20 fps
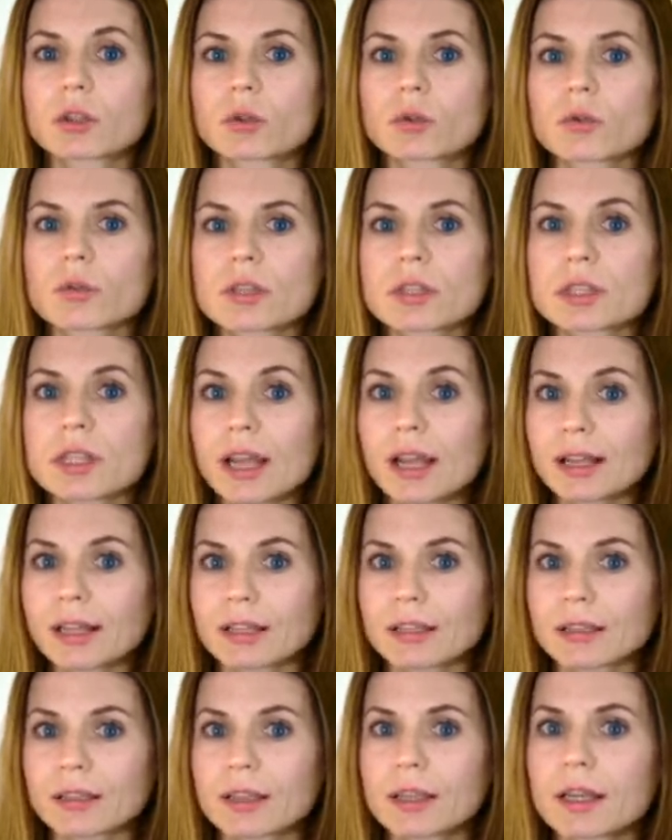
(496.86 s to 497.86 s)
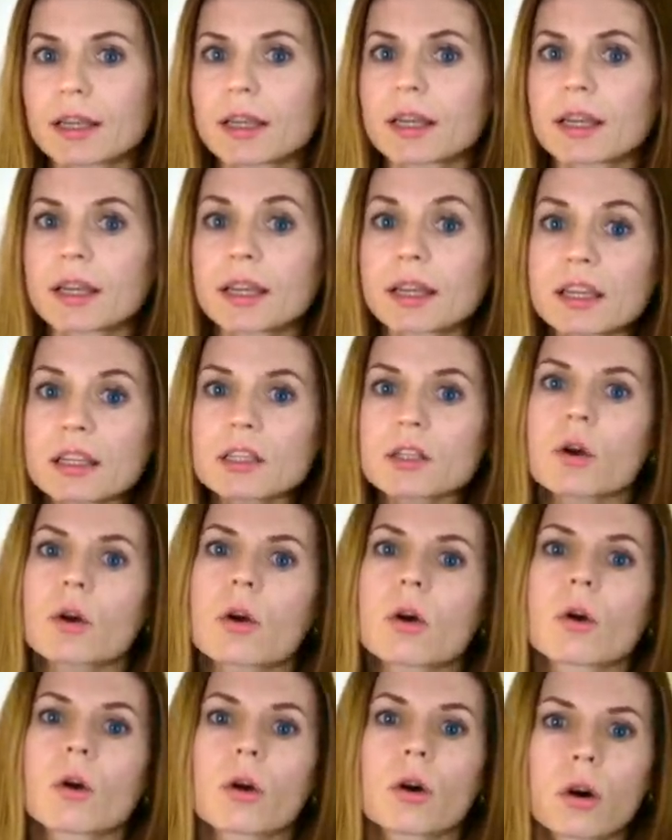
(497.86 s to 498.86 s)
to sell it, his
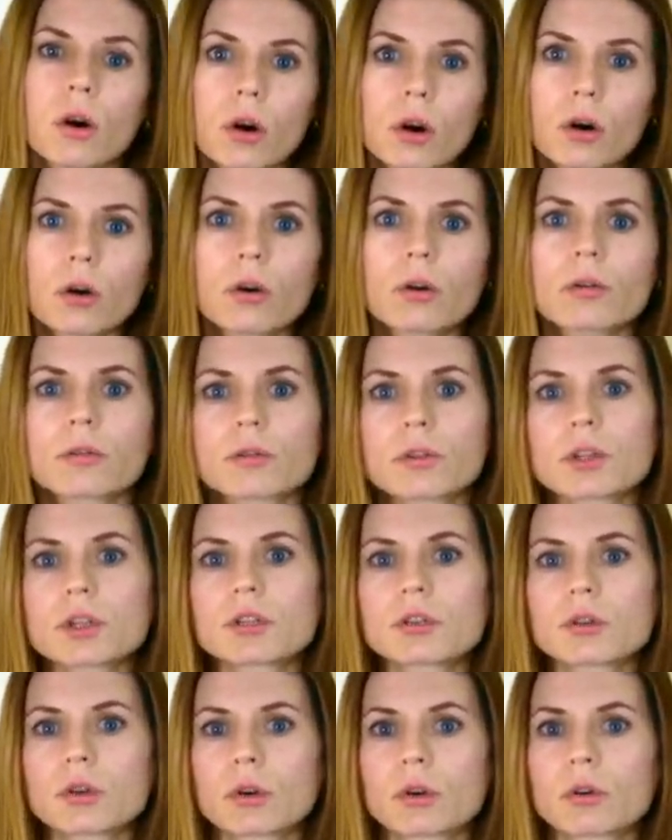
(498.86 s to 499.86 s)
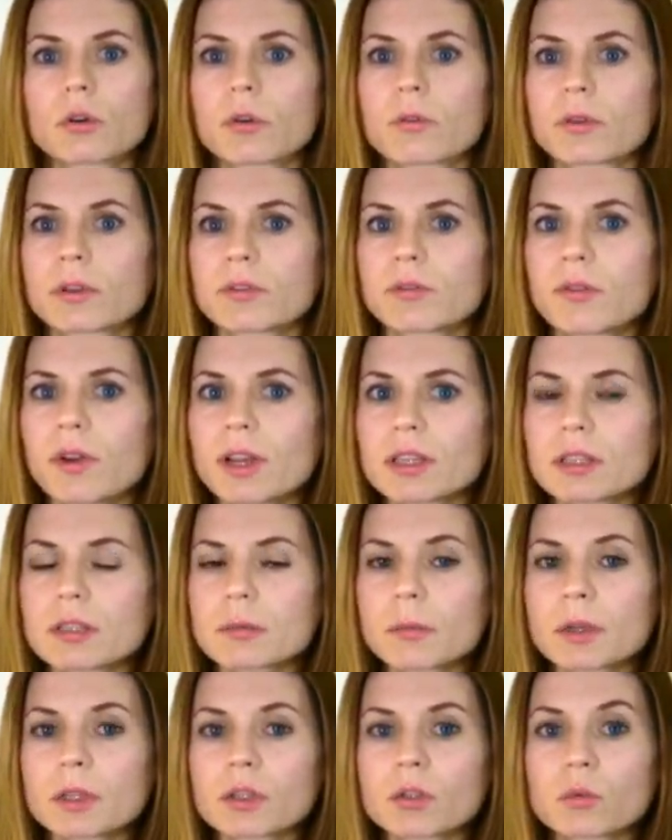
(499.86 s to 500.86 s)
or her return of
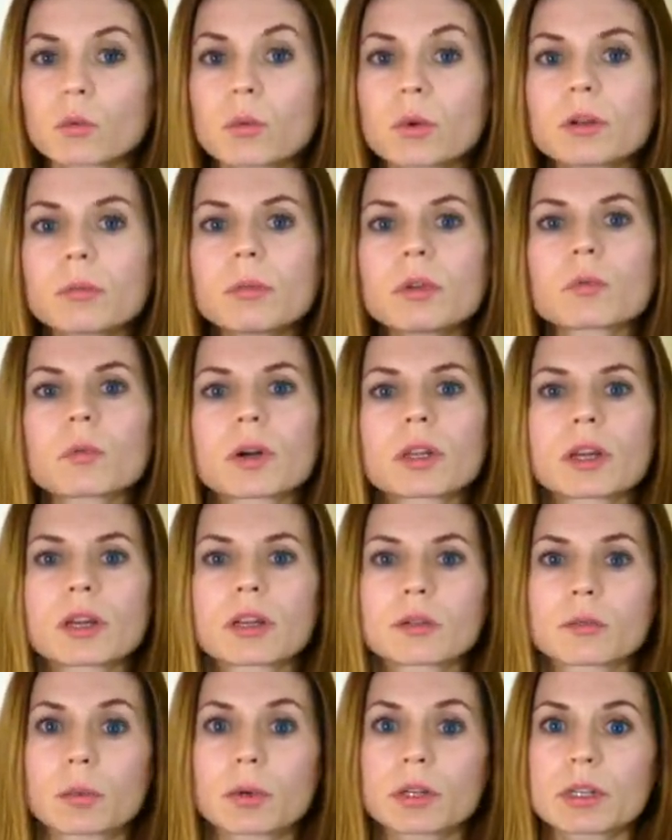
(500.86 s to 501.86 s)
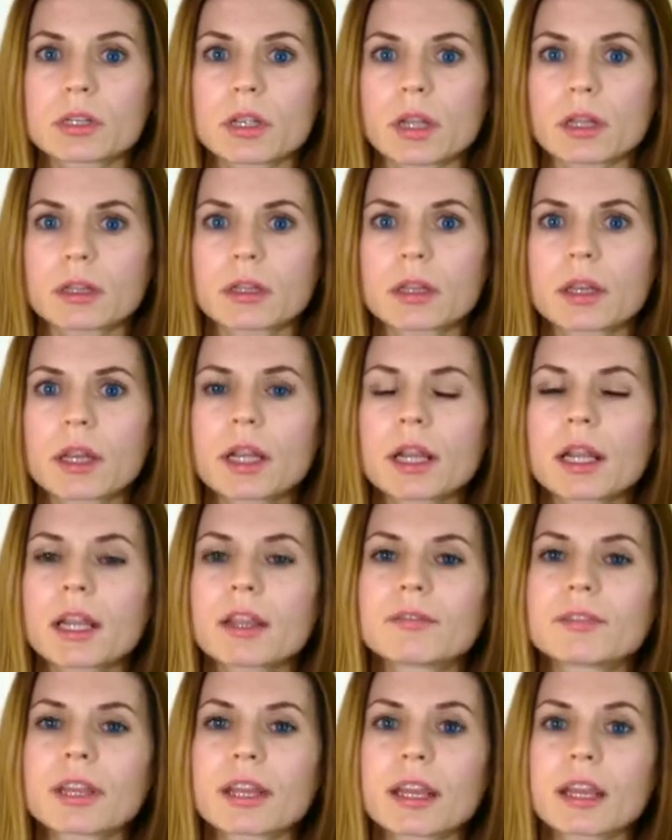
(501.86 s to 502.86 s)
investment will be 100%.
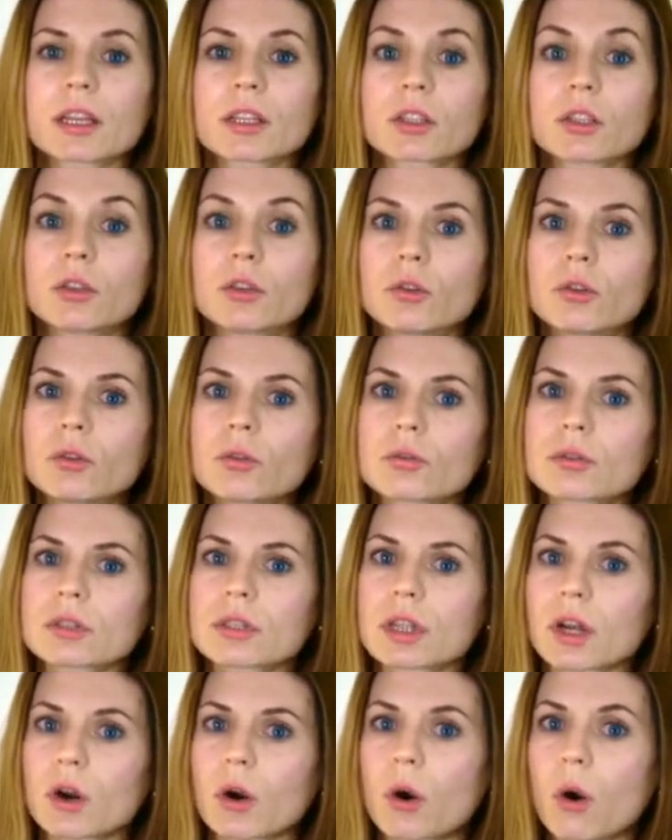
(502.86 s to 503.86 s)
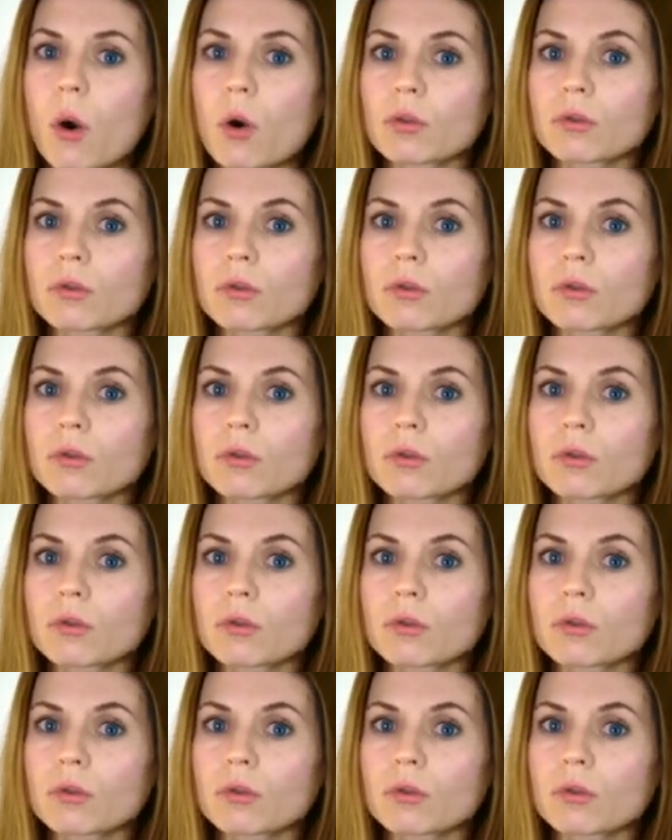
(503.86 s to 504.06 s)
If they had used their own